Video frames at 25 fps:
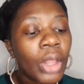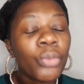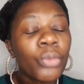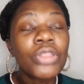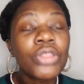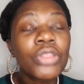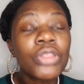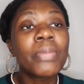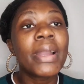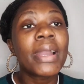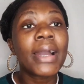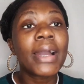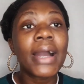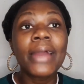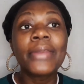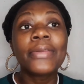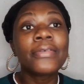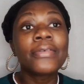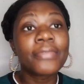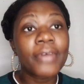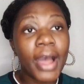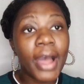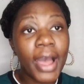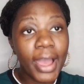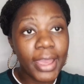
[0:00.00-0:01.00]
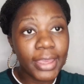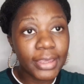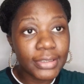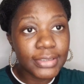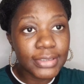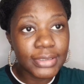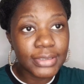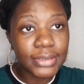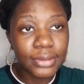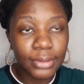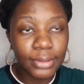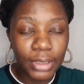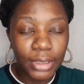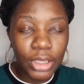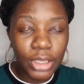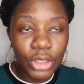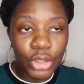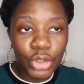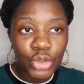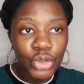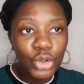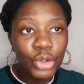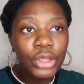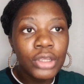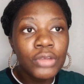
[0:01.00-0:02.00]
With my kind of eyes,
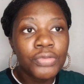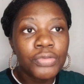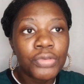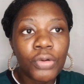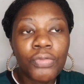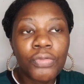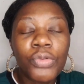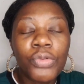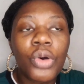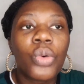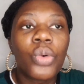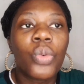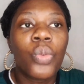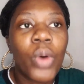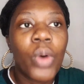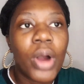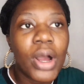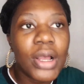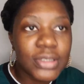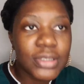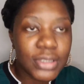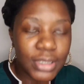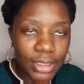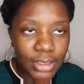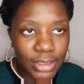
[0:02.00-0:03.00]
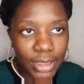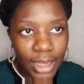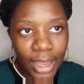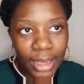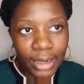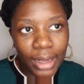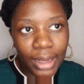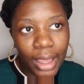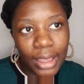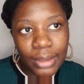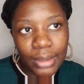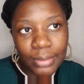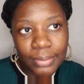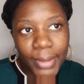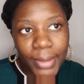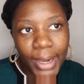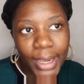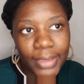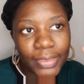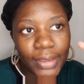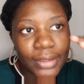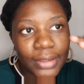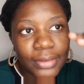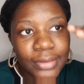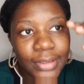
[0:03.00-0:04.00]
so if you've got ones that are like
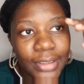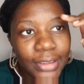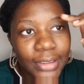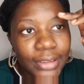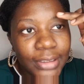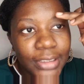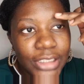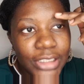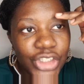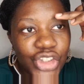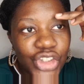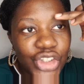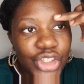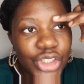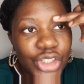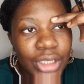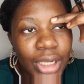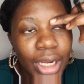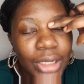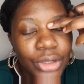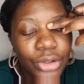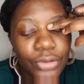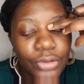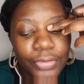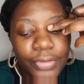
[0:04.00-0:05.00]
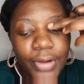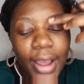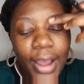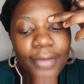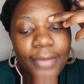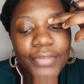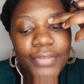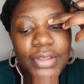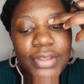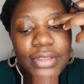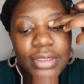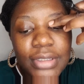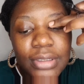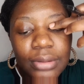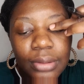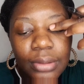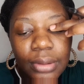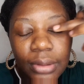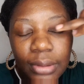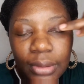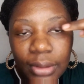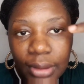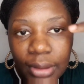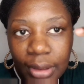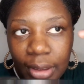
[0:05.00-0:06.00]
mine, that the lid just kind of covers it
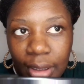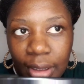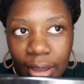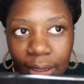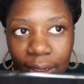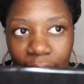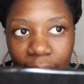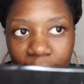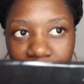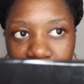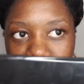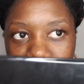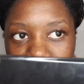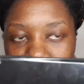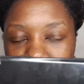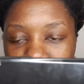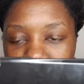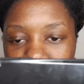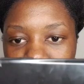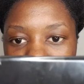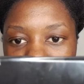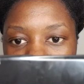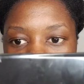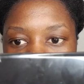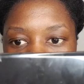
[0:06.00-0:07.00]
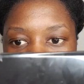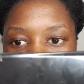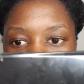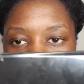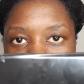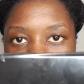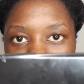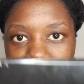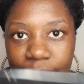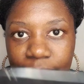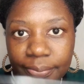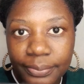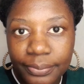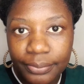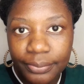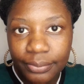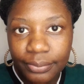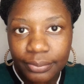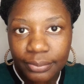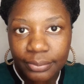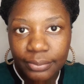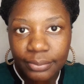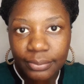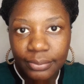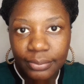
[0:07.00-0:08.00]
like that, when I open,
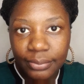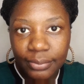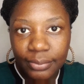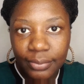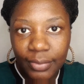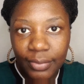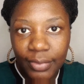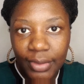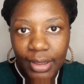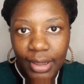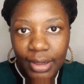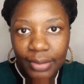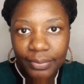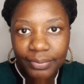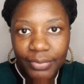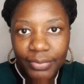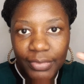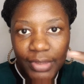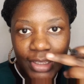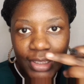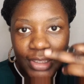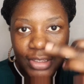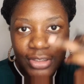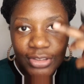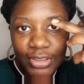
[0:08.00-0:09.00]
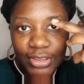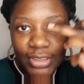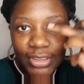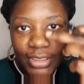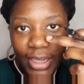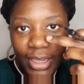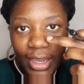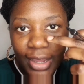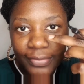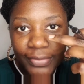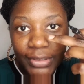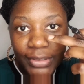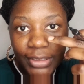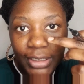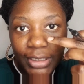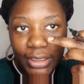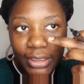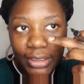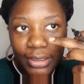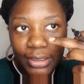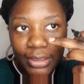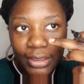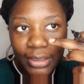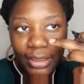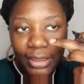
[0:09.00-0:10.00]
yeah, it's just covered it,
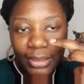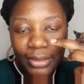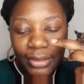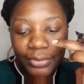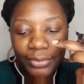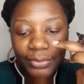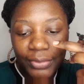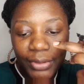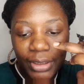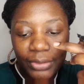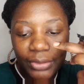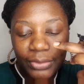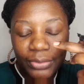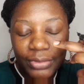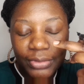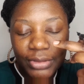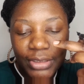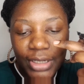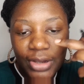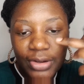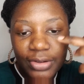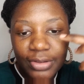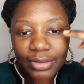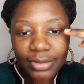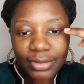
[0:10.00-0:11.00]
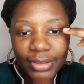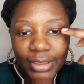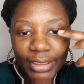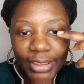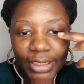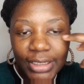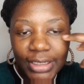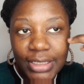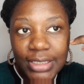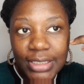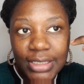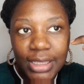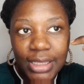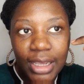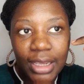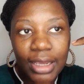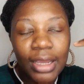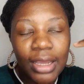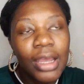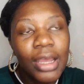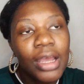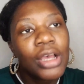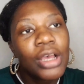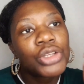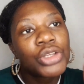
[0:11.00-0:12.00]
and then when I look down, the lid is there.
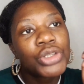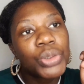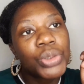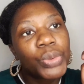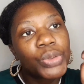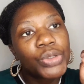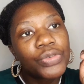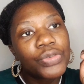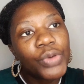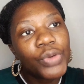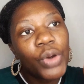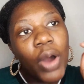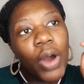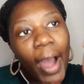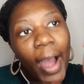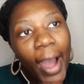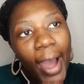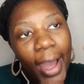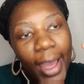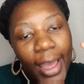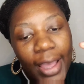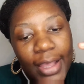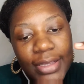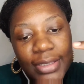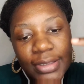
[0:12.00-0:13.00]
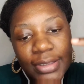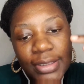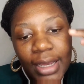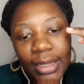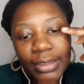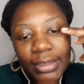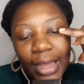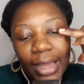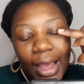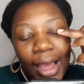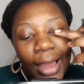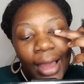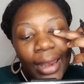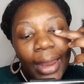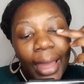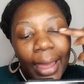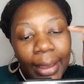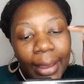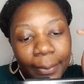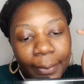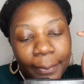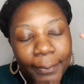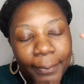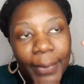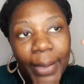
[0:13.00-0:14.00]
So when you've got eyes that are
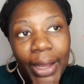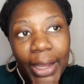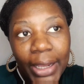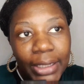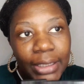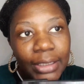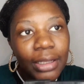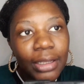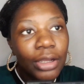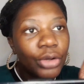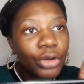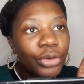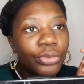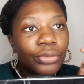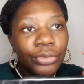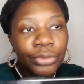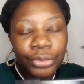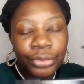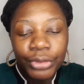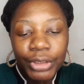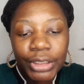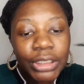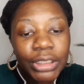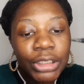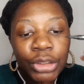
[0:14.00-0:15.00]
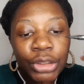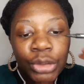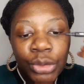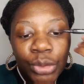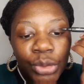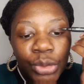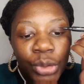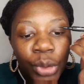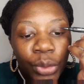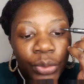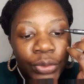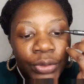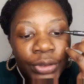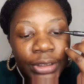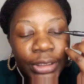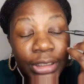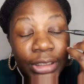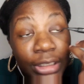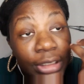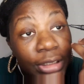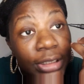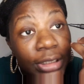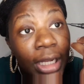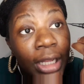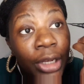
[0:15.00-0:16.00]
like mine, really you don't
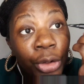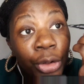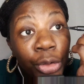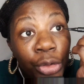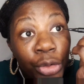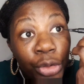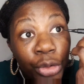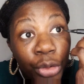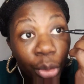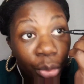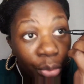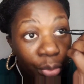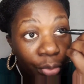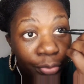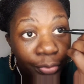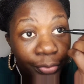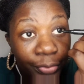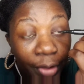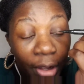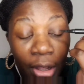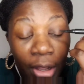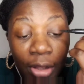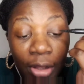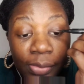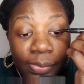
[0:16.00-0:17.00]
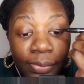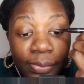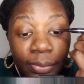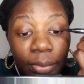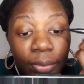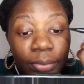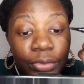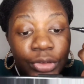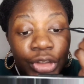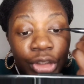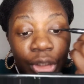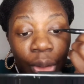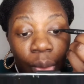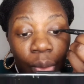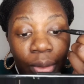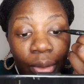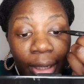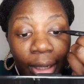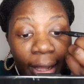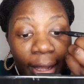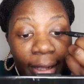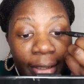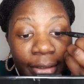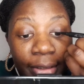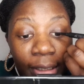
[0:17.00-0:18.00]
need a lot of gel
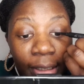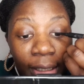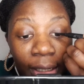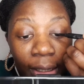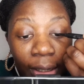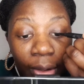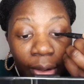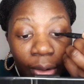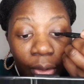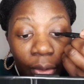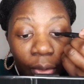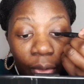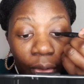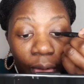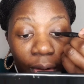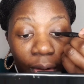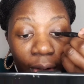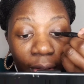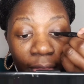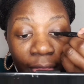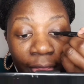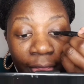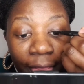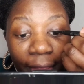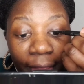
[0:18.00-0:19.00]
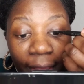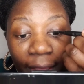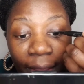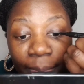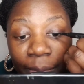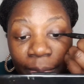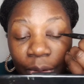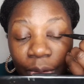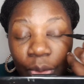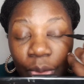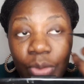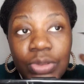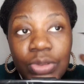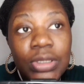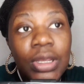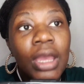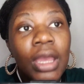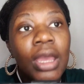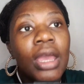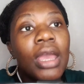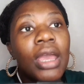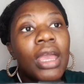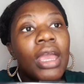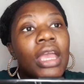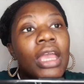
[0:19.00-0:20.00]
liner there, because
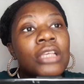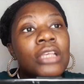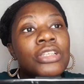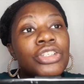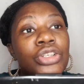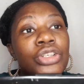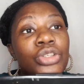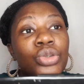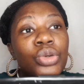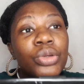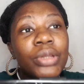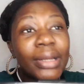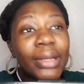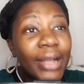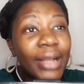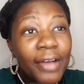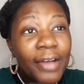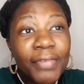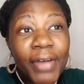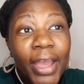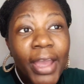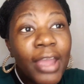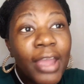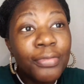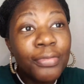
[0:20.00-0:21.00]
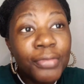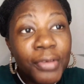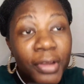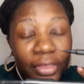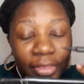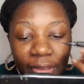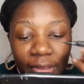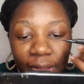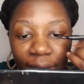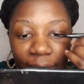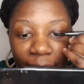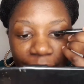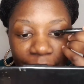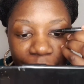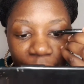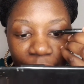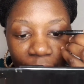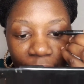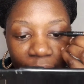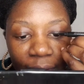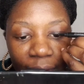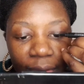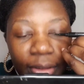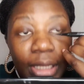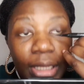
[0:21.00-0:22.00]
it's just gonna cover everything.
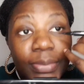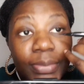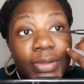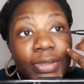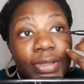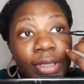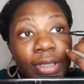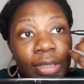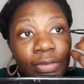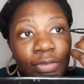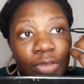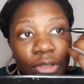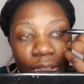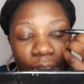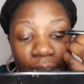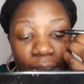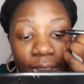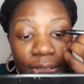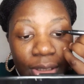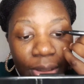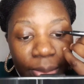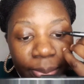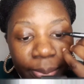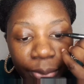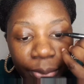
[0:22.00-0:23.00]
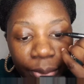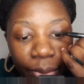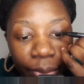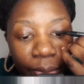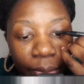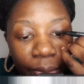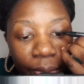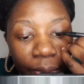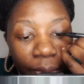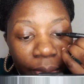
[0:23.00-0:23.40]
Let me give you an example.